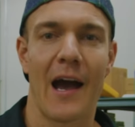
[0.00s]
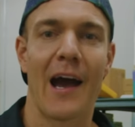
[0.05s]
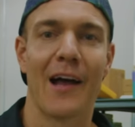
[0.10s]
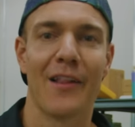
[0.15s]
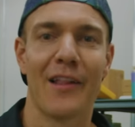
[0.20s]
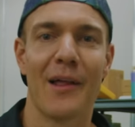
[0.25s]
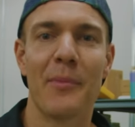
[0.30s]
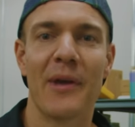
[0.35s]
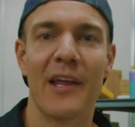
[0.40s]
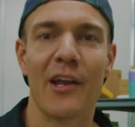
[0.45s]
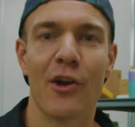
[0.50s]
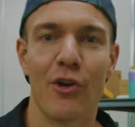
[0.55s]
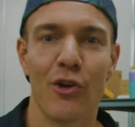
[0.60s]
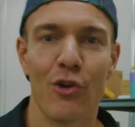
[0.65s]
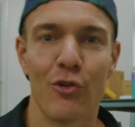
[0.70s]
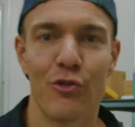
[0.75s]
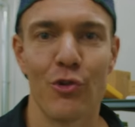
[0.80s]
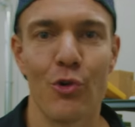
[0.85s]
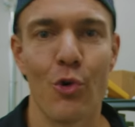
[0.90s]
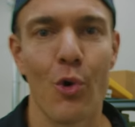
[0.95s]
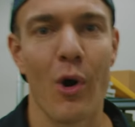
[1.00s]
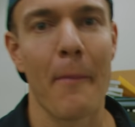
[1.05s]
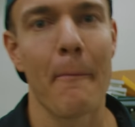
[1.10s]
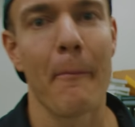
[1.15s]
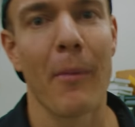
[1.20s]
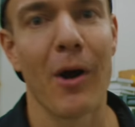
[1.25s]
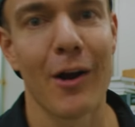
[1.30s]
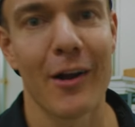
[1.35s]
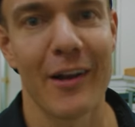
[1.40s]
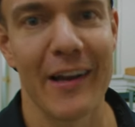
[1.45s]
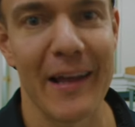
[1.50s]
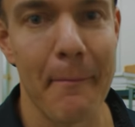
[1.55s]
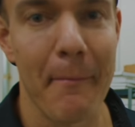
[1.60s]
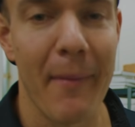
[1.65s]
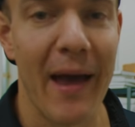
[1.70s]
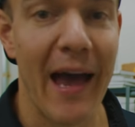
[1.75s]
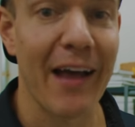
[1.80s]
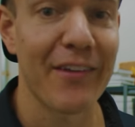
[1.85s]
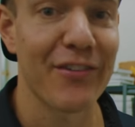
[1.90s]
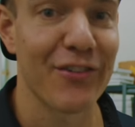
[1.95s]
All right, let me introduce you to our marketing
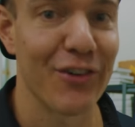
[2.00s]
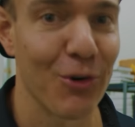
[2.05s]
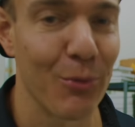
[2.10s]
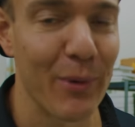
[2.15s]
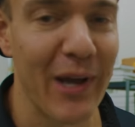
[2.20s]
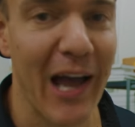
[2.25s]
master.